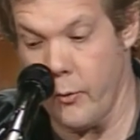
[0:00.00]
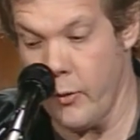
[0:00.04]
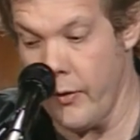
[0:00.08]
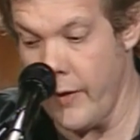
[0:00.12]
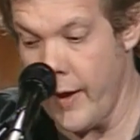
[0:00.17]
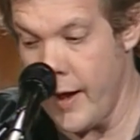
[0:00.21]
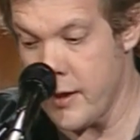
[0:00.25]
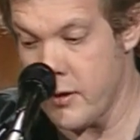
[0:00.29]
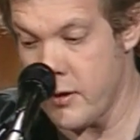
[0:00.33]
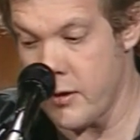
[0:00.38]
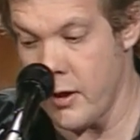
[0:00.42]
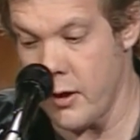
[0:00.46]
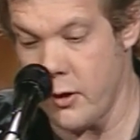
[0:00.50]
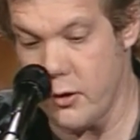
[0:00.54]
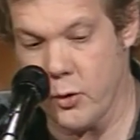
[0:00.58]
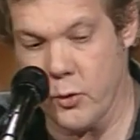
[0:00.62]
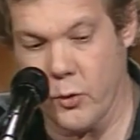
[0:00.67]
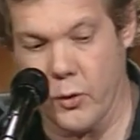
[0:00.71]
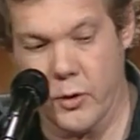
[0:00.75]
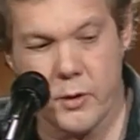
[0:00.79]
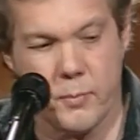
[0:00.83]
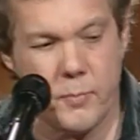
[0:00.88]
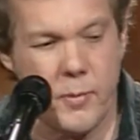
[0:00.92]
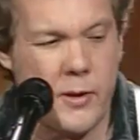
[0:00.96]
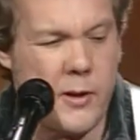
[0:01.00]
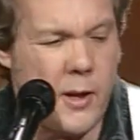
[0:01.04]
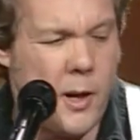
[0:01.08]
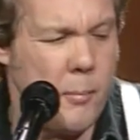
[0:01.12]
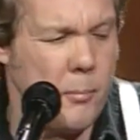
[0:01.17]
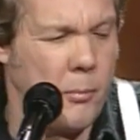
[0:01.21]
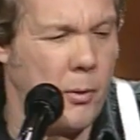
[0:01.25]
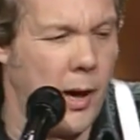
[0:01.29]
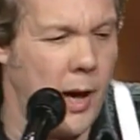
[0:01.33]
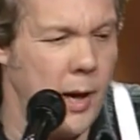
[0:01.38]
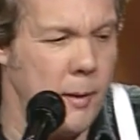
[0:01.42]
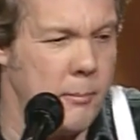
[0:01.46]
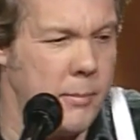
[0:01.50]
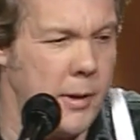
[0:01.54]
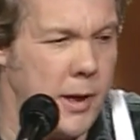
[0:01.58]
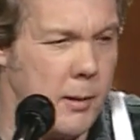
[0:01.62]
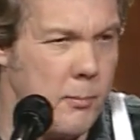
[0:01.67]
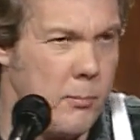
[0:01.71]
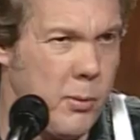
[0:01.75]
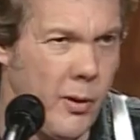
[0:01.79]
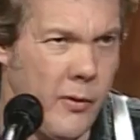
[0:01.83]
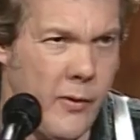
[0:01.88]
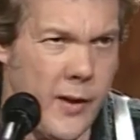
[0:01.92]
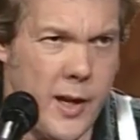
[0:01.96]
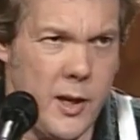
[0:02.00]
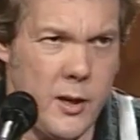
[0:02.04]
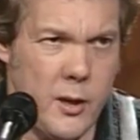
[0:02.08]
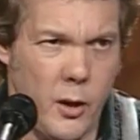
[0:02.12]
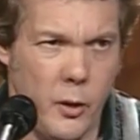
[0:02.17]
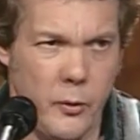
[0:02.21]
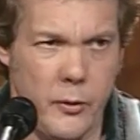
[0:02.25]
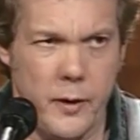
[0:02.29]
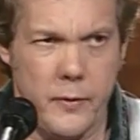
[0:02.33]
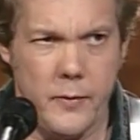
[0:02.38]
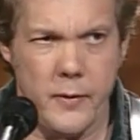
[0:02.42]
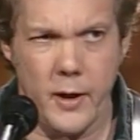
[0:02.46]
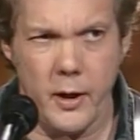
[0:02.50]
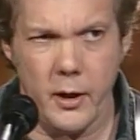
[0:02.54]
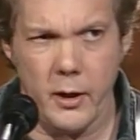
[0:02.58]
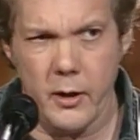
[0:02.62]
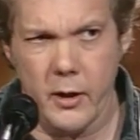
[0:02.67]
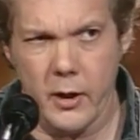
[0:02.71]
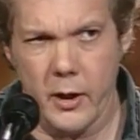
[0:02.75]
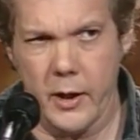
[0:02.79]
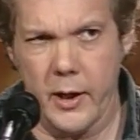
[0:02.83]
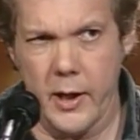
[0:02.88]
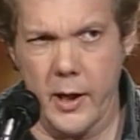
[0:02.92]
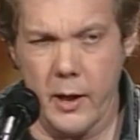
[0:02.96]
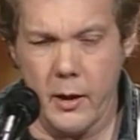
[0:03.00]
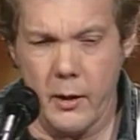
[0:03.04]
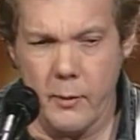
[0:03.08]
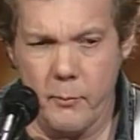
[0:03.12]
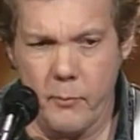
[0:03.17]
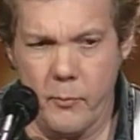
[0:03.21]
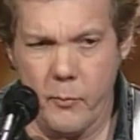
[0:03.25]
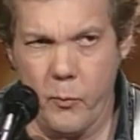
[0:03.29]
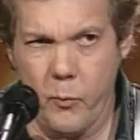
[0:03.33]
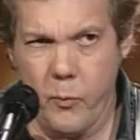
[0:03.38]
Well, that's their choice, but they're bright people. They know that they're going to get up.